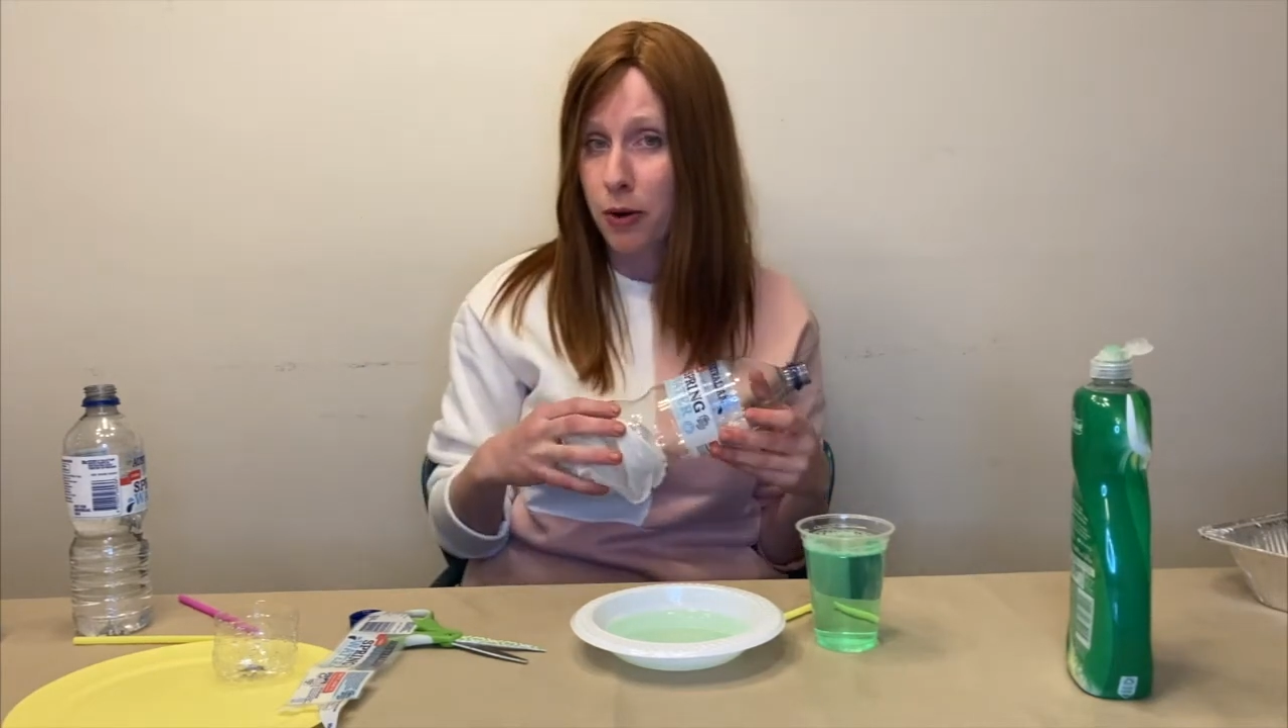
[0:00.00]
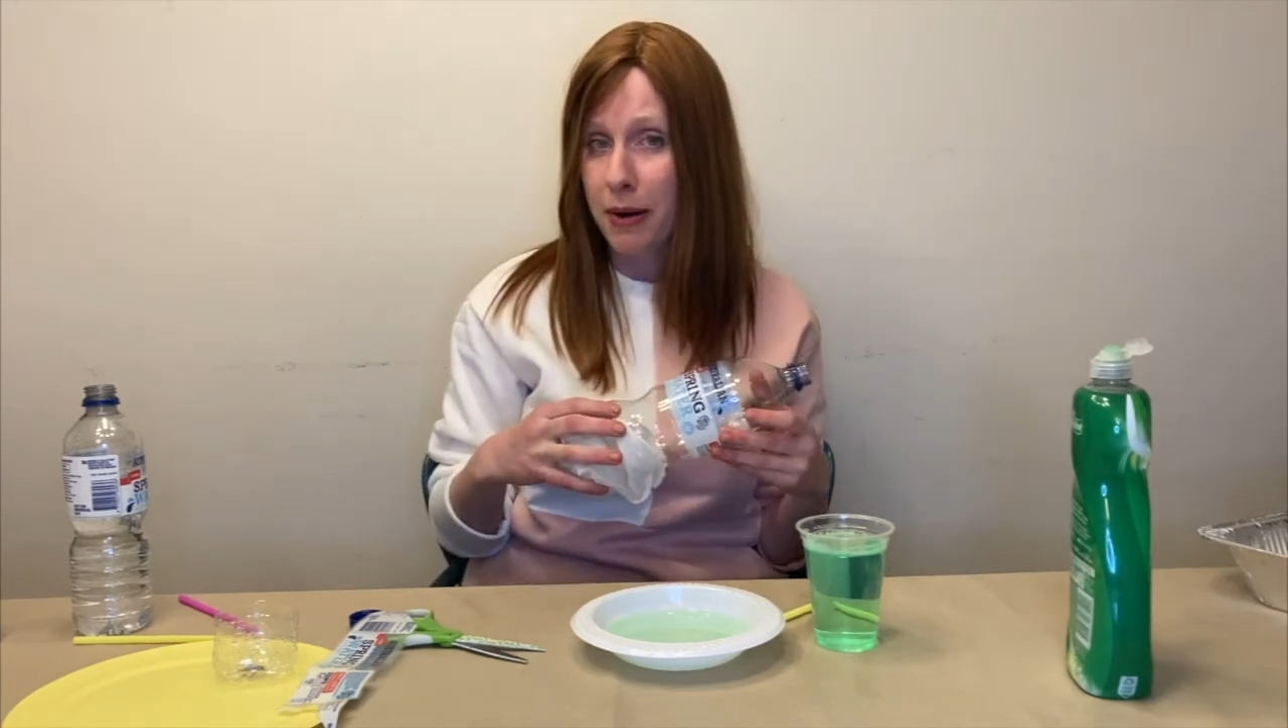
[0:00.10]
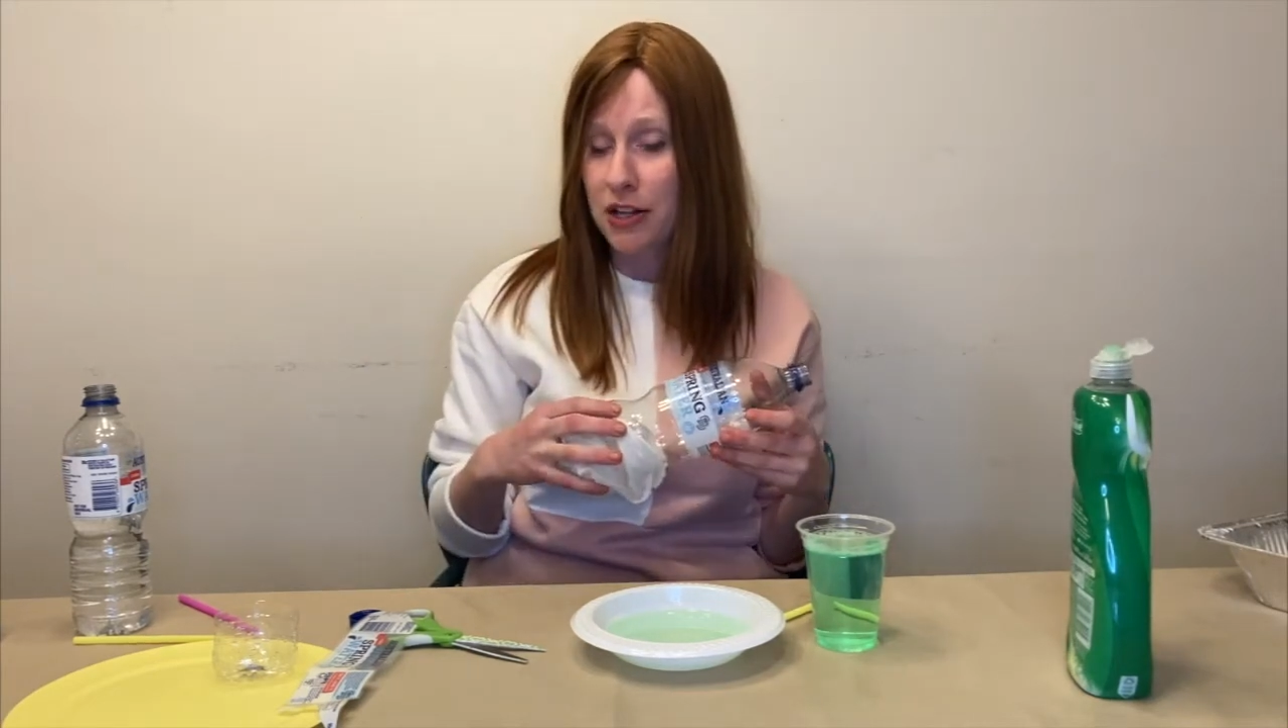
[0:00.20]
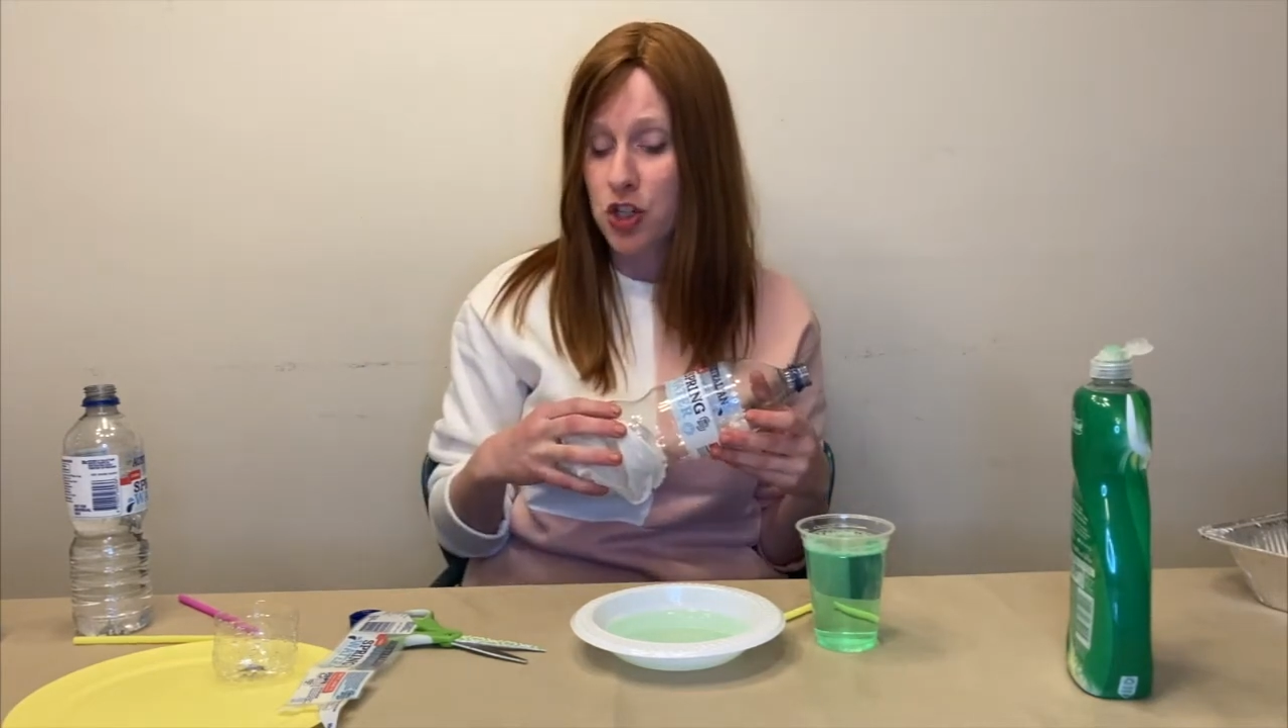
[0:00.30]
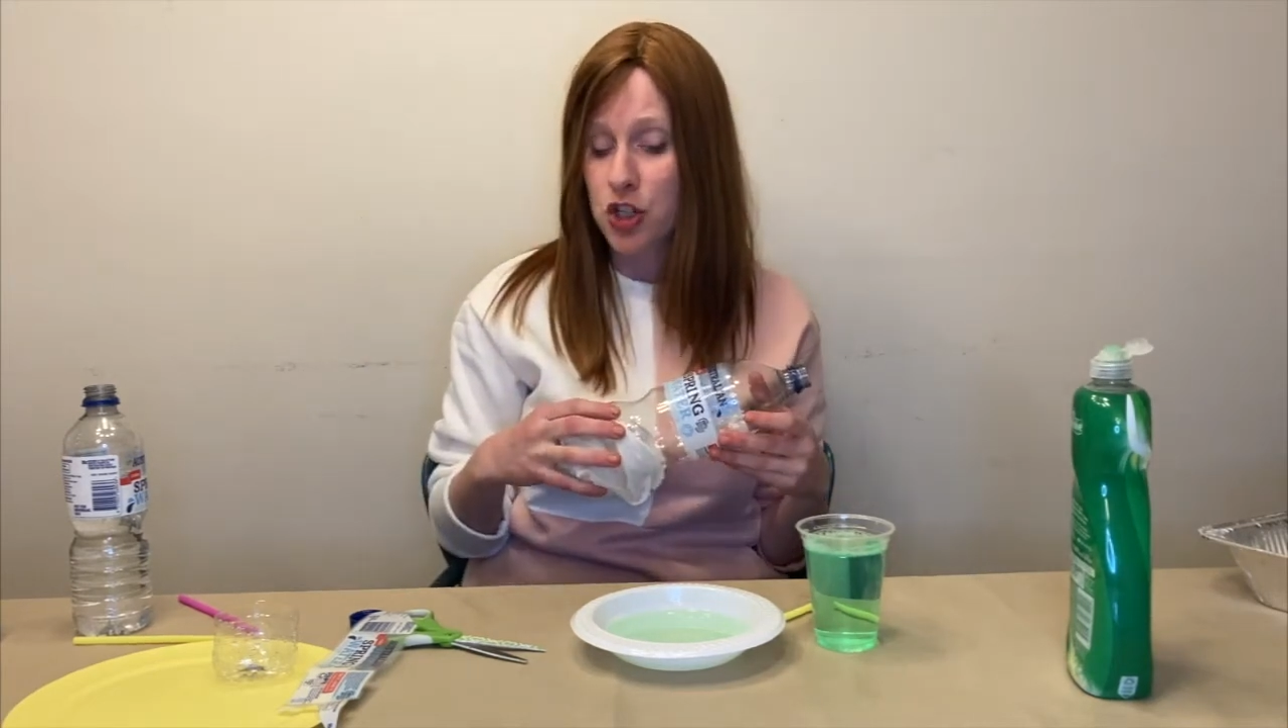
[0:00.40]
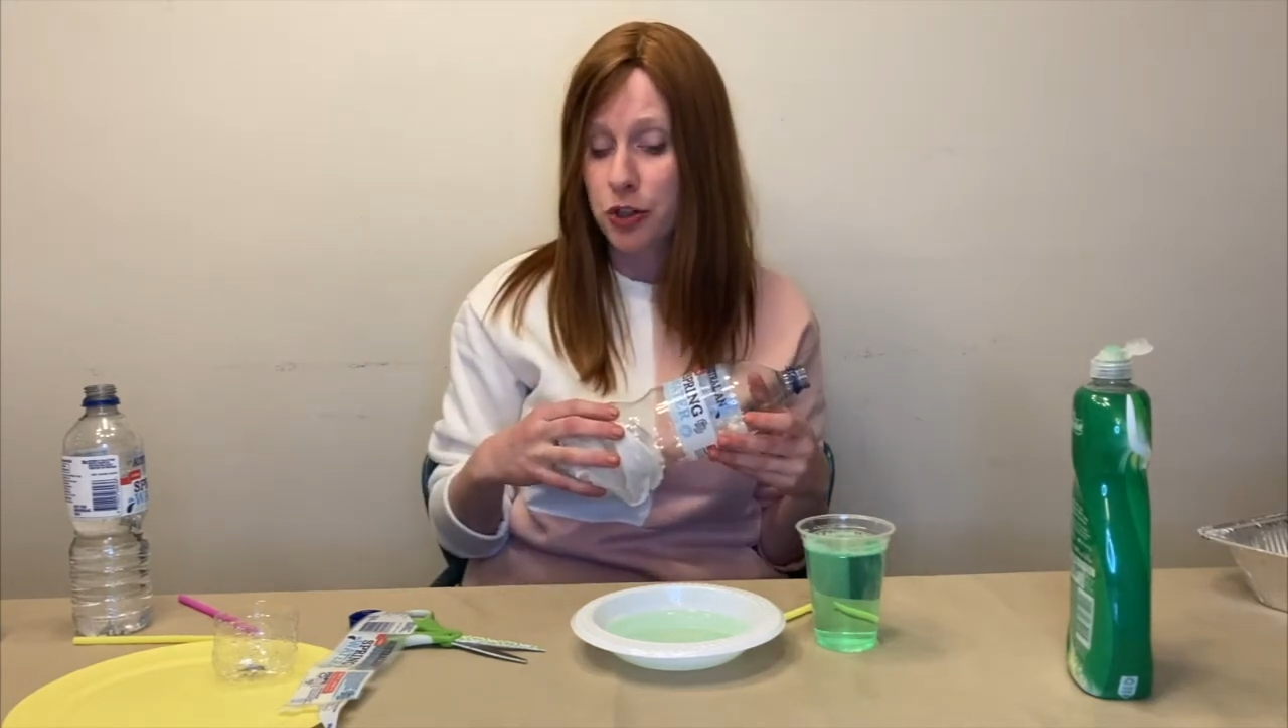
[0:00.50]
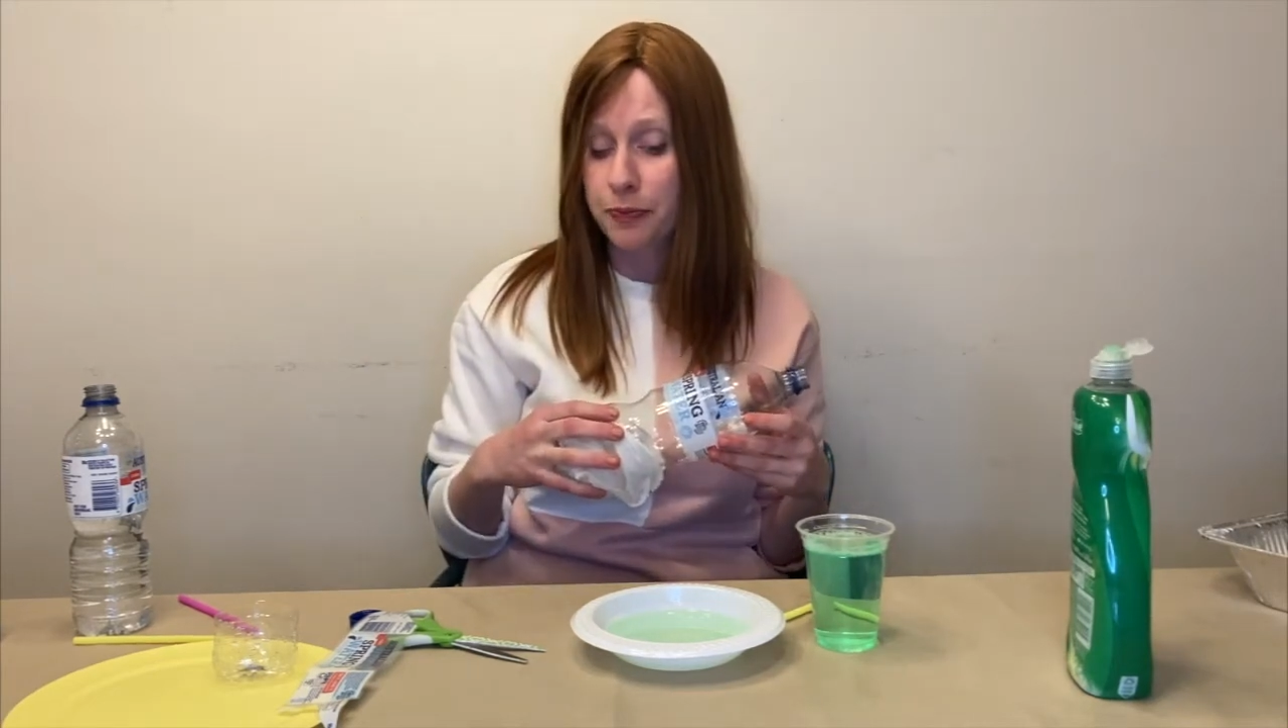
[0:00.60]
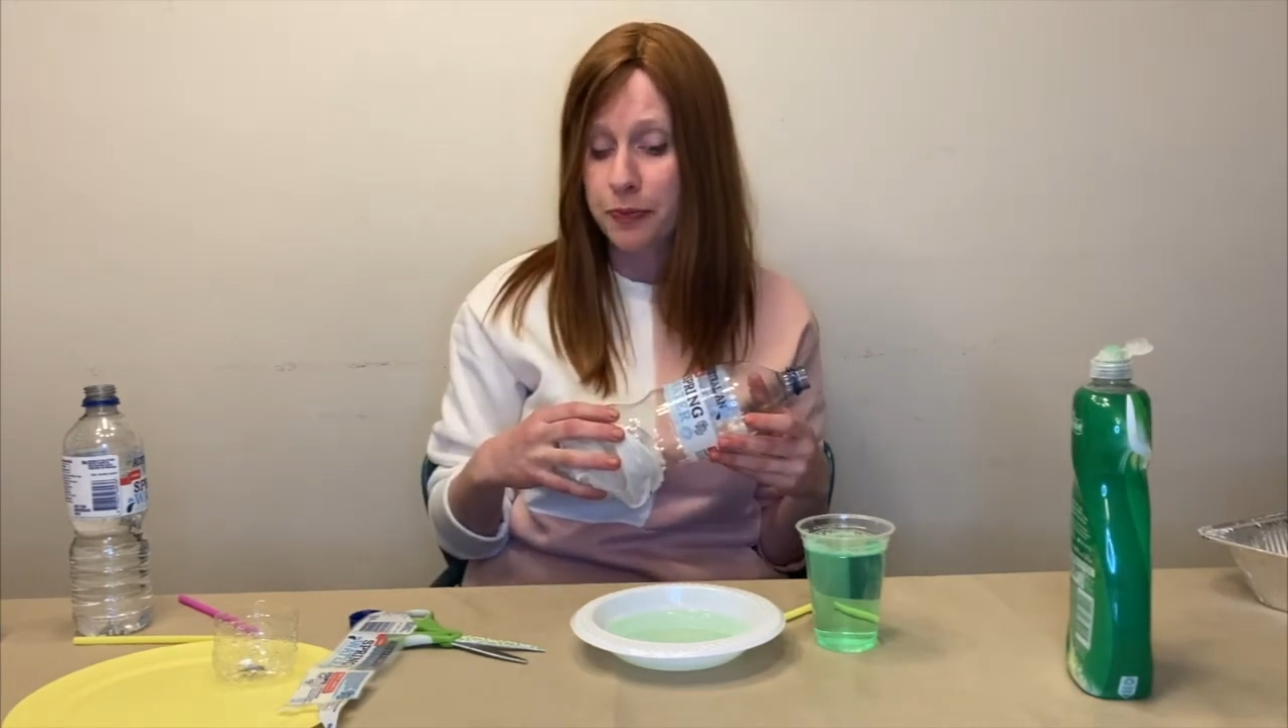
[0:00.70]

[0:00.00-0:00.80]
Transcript: about to do.